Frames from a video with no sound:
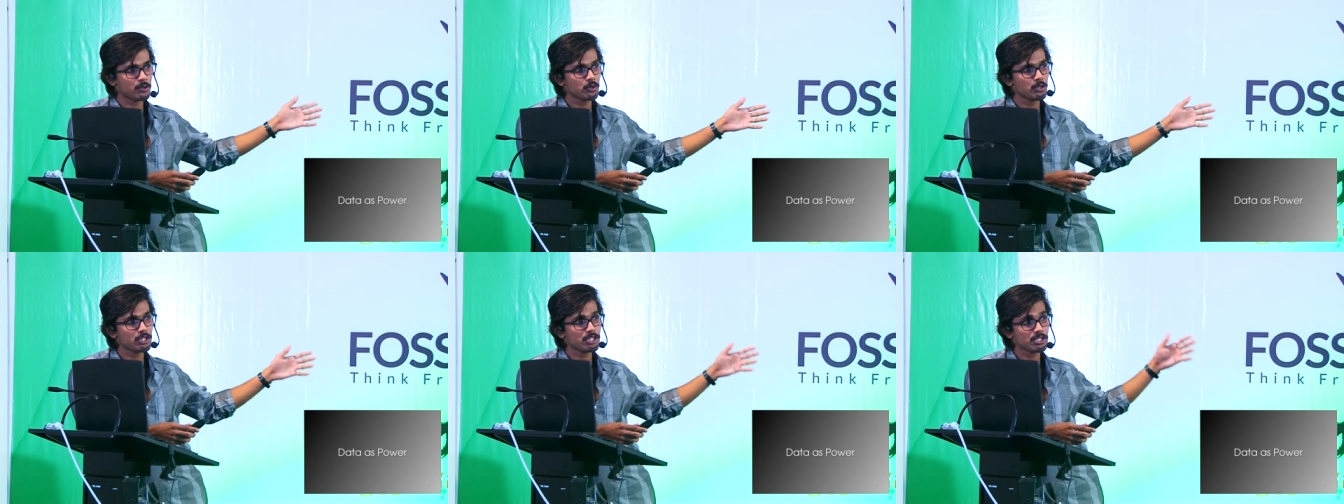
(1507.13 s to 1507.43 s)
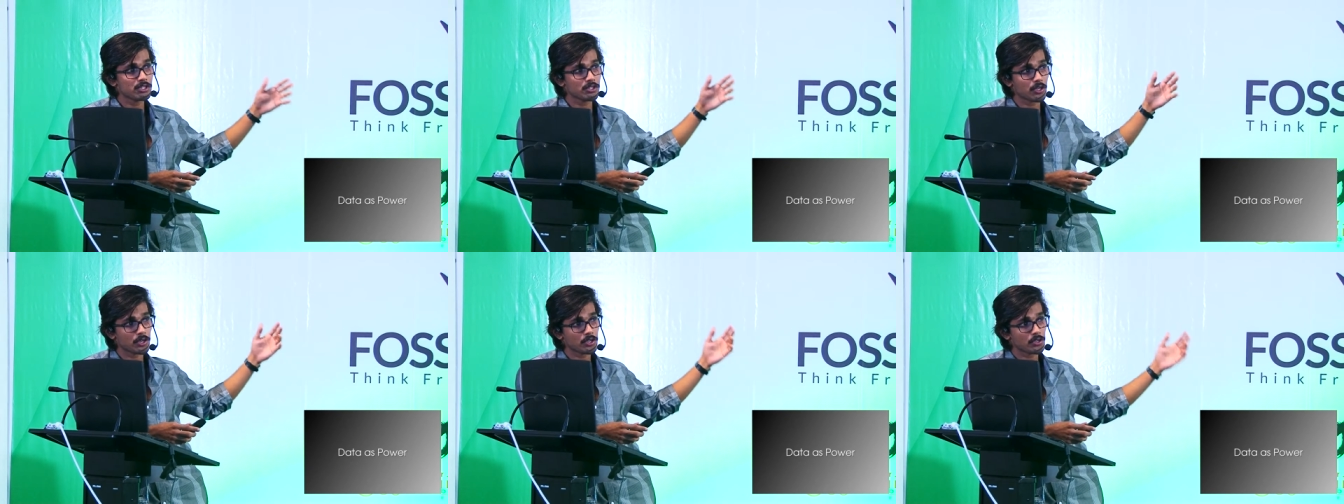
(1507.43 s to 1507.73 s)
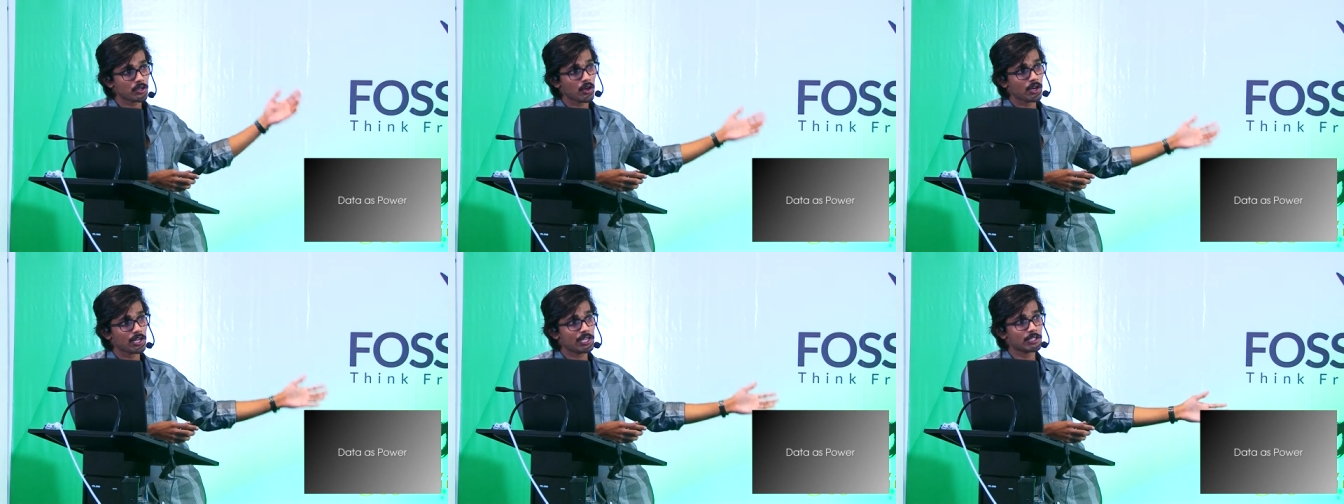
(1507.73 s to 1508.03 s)
who is not
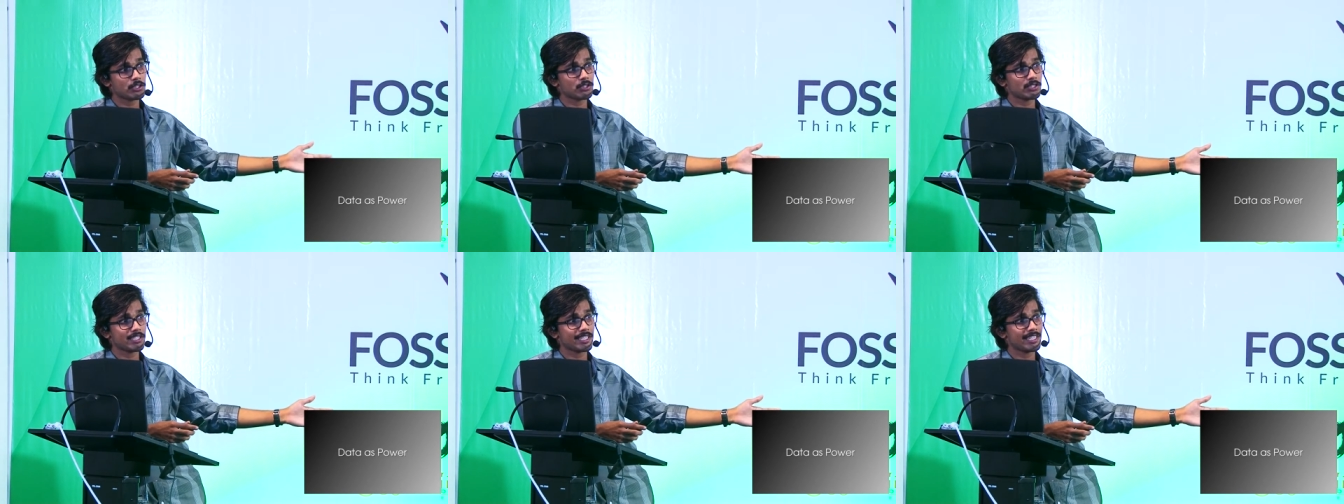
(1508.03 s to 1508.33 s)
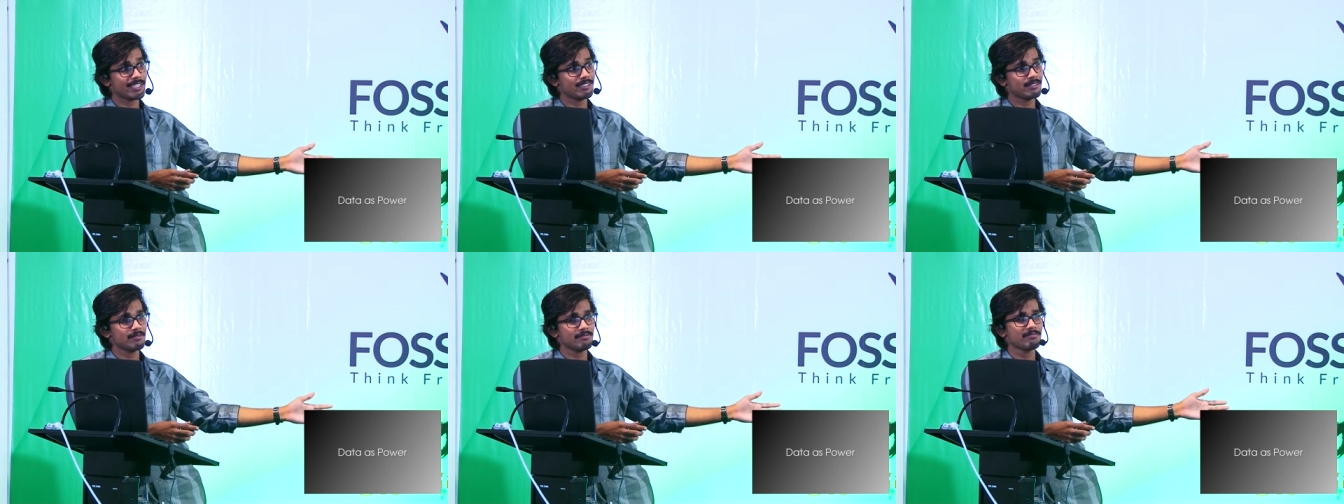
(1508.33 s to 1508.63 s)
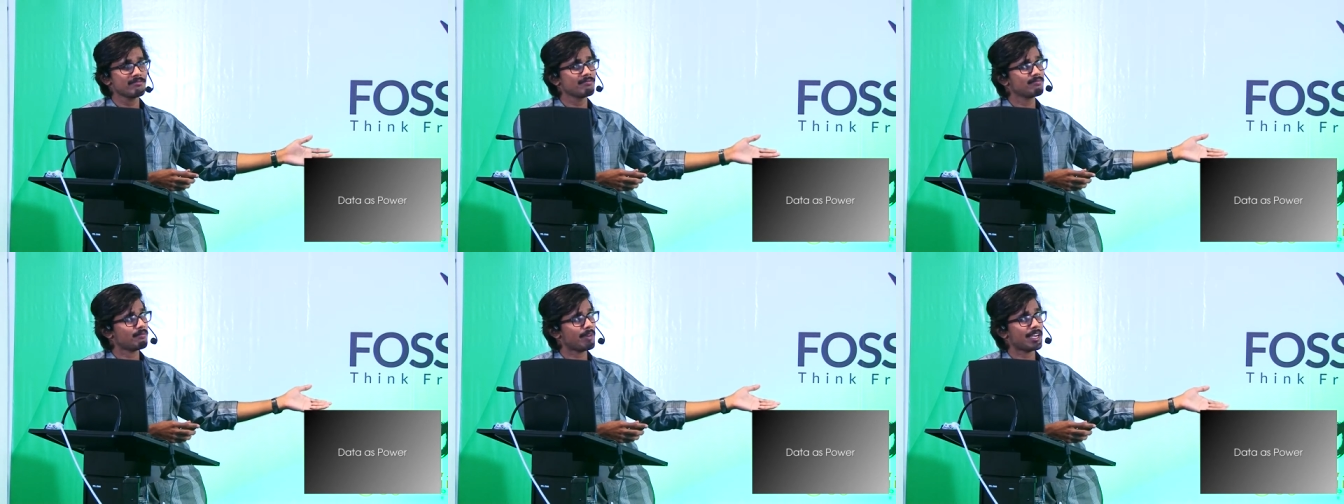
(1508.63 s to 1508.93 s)
loyal to state,
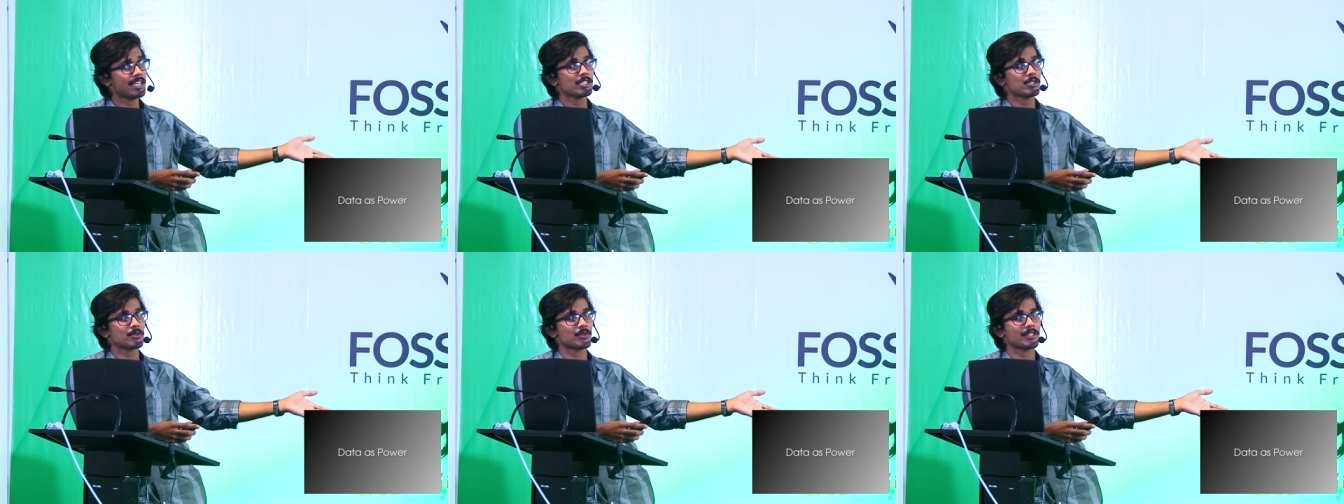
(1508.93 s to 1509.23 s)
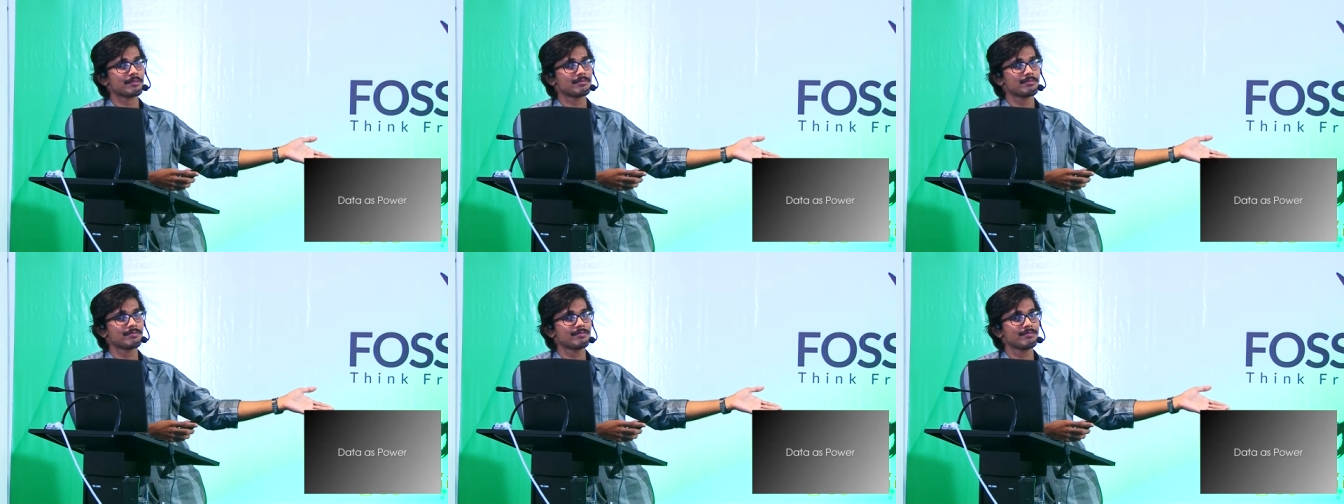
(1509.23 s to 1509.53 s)
minus 1.